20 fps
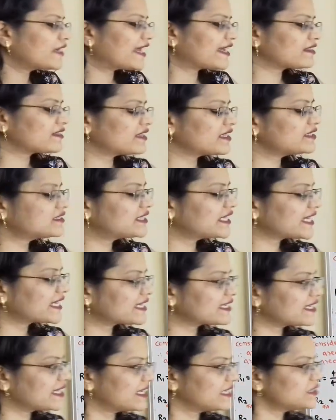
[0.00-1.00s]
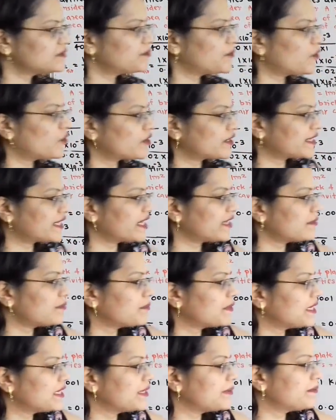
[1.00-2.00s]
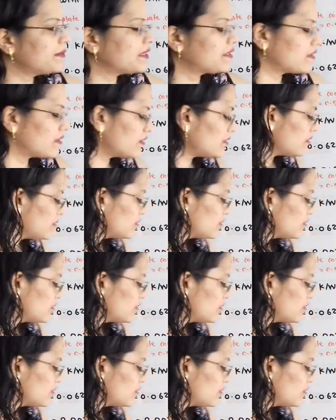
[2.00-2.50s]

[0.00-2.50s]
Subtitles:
take the thickness 48 millimeter.